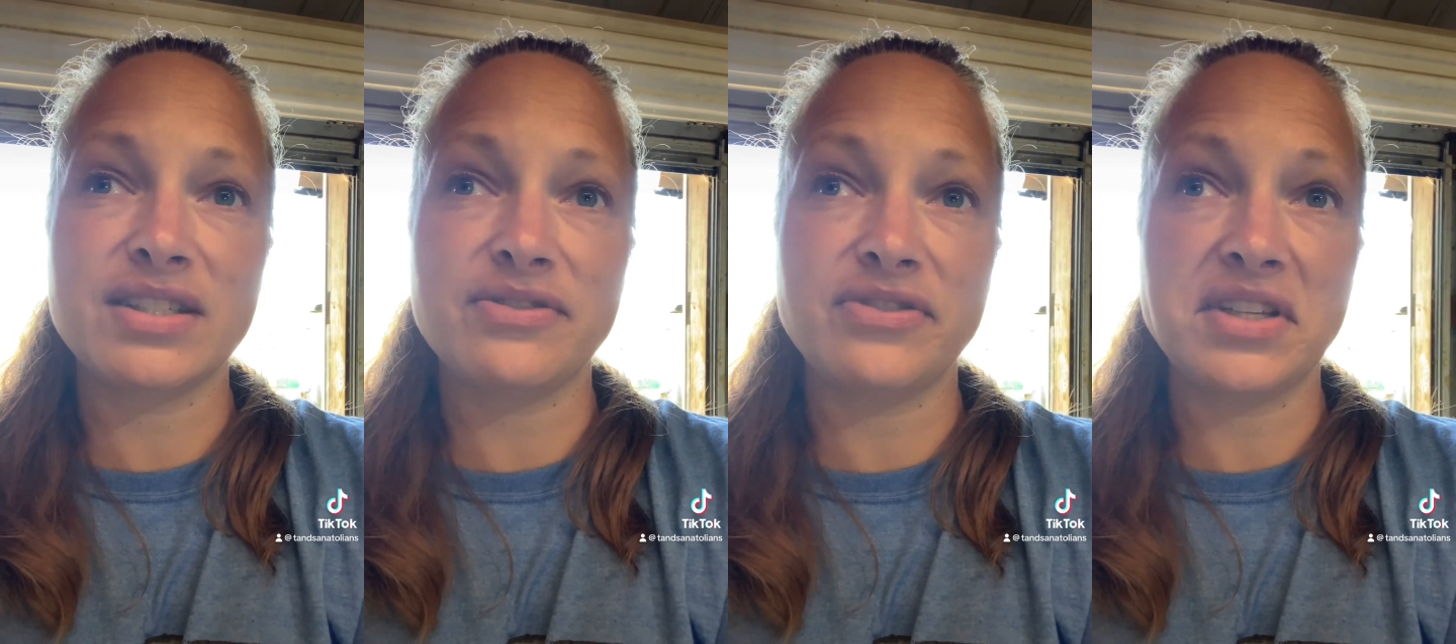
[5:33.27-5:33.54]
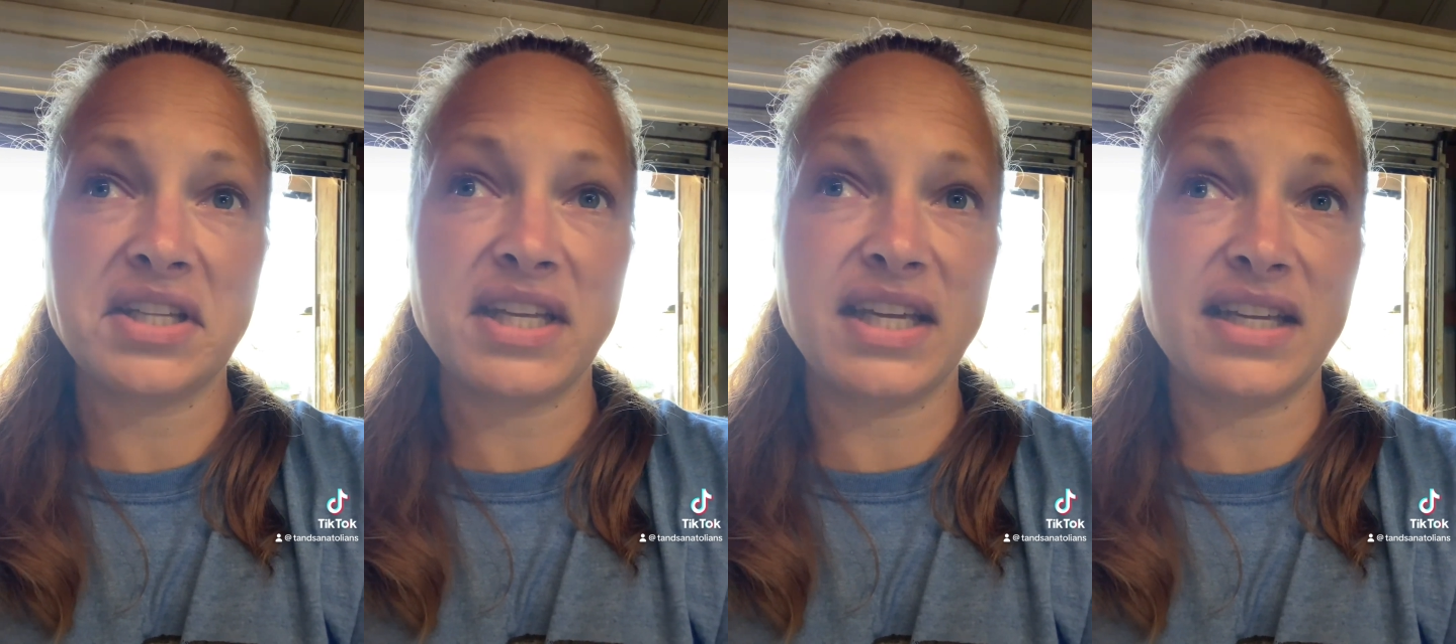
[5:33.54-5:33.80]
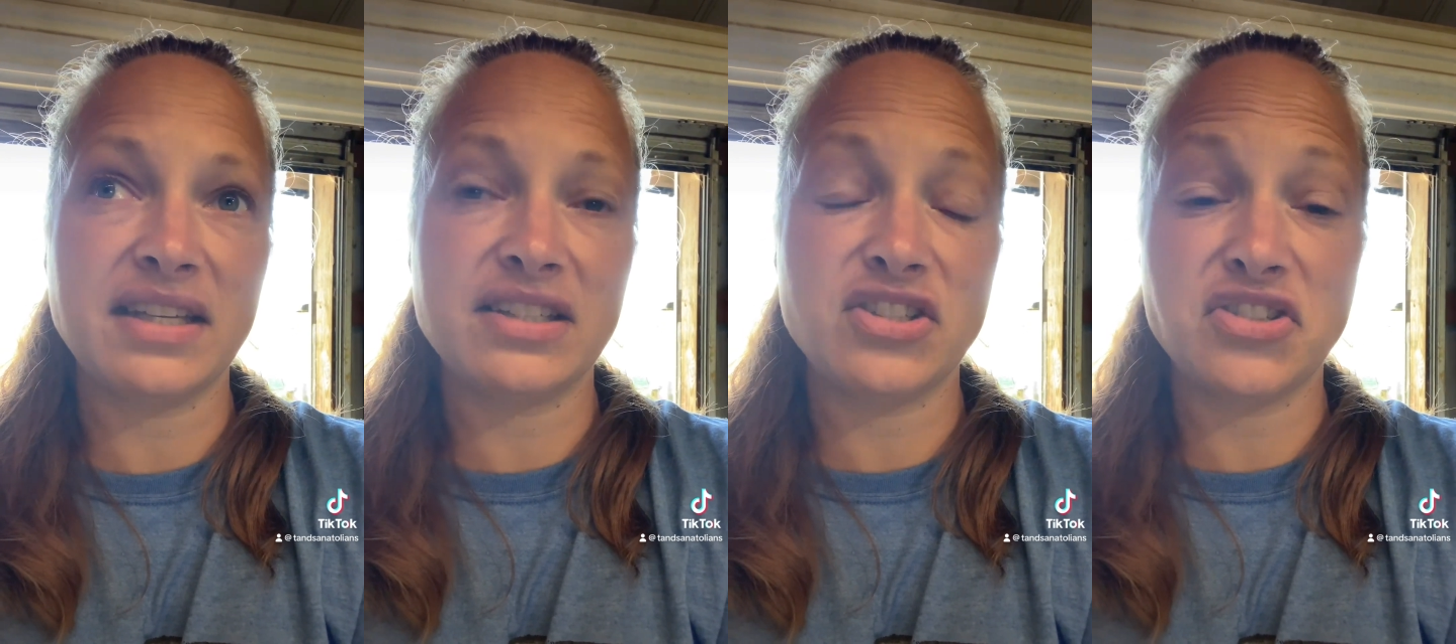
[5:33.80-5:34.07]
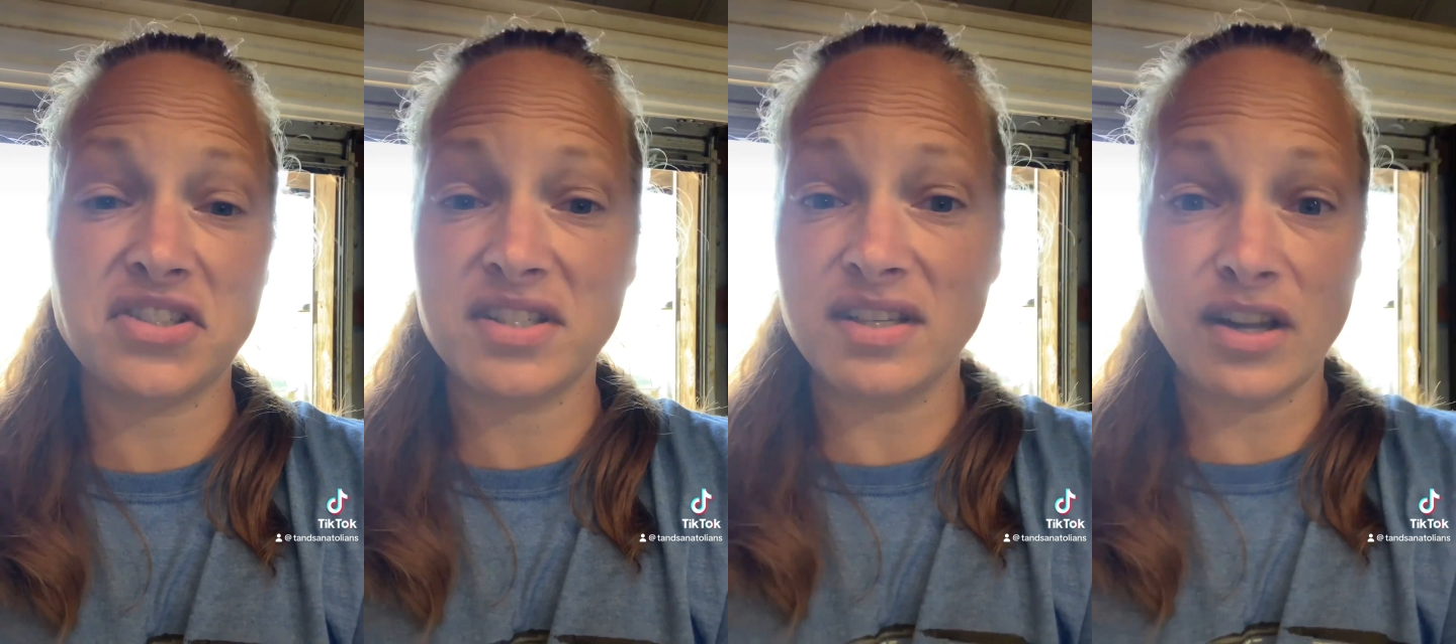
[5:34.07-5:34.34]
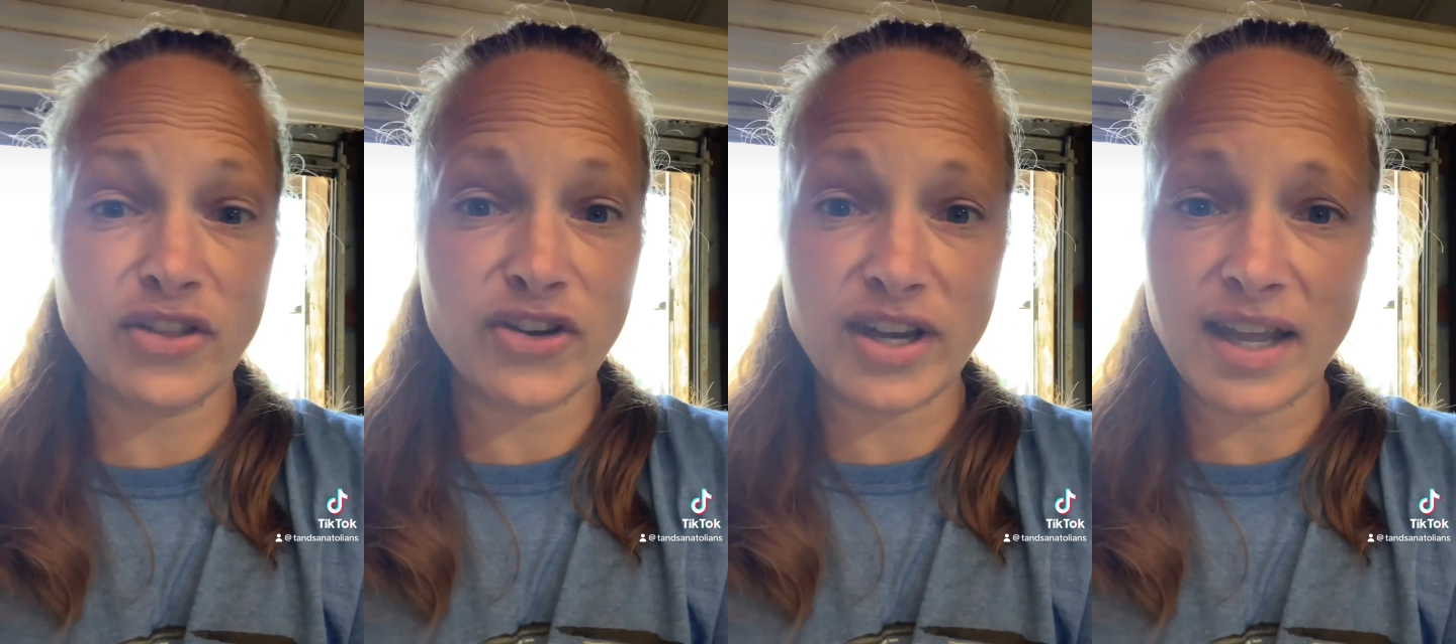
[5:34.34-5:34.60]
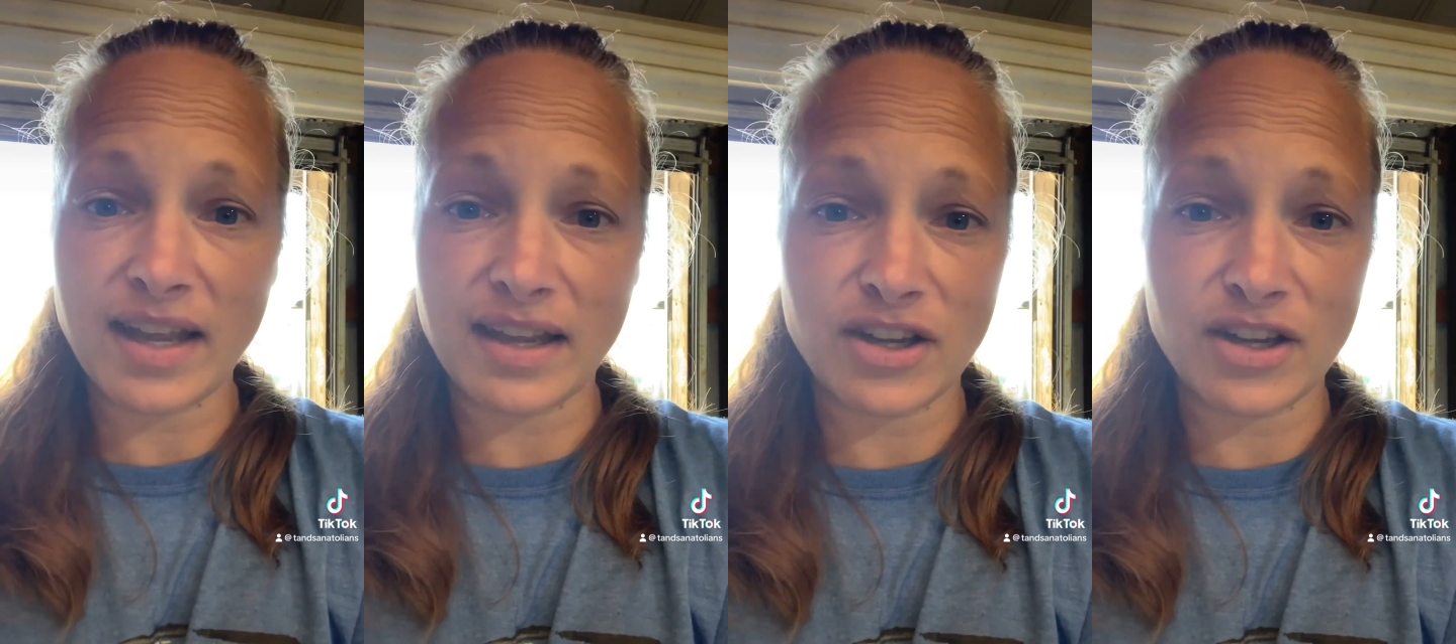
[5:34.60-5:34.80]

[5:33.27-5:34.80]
feel like it's just another day.